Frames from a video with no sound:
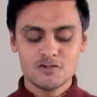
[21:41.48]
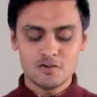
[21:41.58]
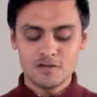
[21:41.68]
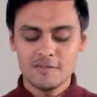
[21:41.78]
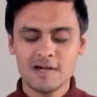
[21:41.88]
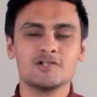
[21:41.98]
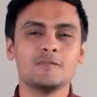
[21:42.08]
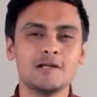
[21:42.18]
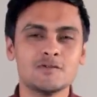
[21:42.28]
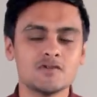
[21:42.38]
So Remax ko
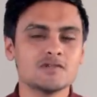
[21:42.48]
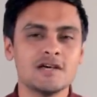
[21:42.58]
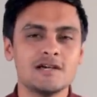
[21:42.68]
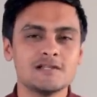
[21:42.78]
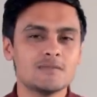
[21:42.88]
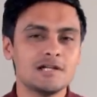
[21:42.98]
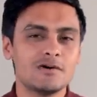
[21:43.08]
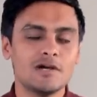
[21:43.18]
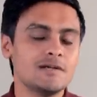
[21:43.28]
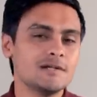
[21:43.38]
barema sochdakheri chai maile
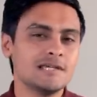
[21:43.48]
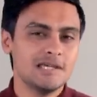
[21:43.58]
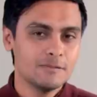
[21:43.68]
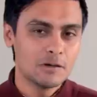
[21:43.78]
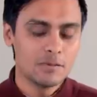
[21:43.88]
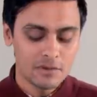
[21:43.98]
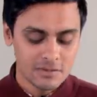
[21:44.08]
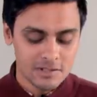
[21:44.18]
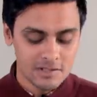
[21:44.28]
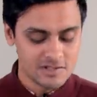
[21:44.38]
kahile pani keyboard
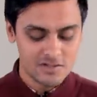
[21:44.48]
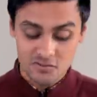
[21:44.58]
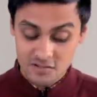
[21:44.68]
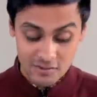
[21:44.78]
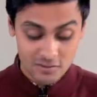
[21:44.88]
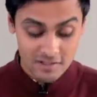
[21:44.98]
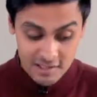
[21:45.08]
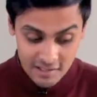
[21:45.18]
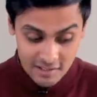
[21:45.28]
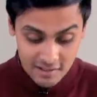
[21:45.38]
banaucha bhanera chai socheko
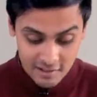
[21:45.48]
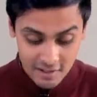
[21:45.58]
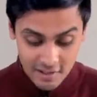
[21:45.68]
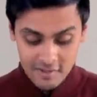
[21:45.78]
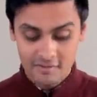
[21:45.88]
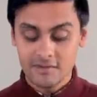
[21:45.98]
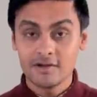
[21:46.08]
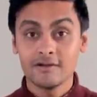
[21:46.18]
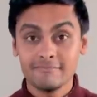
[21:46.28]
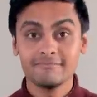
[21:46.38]
thina,
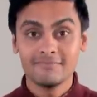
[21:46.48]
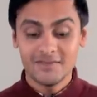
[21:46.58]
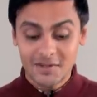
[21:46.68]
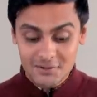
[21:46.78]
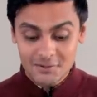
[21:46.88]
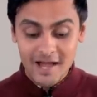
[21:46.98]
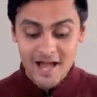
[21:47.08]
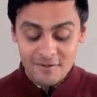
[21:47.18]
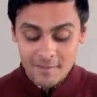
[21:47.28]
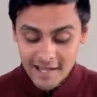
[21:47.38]
tara they do
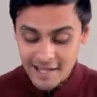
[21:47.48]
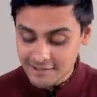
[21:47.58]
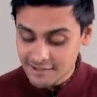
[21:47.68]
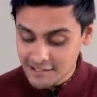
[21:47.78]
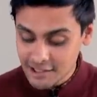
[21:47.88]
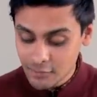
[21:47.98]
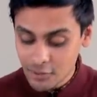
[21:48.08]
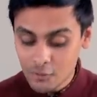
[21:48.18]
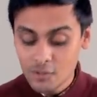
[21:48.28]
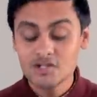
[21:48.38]
have a mechanical
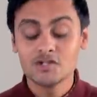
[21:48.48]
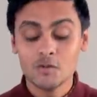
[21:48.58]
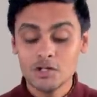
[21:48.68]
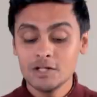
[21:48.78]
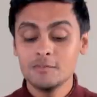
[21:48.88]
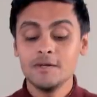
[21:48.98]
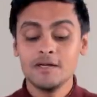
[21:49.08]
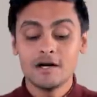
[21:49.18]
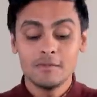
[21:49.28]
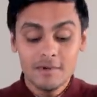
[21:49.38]
keyboard which will
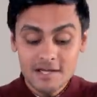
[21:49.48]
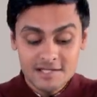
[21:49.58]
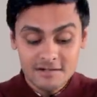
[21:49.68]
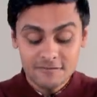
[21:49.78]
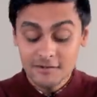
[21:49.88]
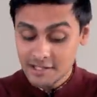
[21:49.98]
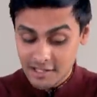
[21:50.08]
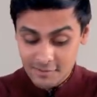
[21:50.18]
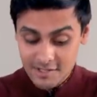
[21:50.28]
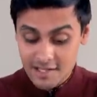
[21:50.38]
be amazing for
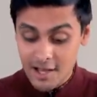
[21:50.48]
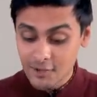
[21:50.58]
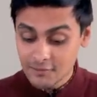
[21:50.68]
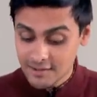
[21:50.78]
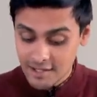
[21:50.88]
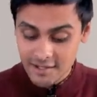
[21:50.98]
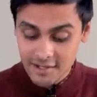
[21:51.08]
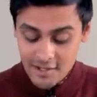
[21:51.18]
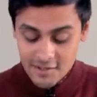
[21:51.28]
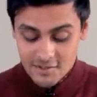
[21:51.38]
gamers out there.
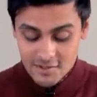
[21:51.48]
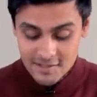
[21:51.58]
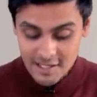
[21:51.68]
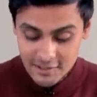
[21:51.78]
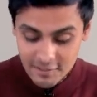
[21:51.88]
So inside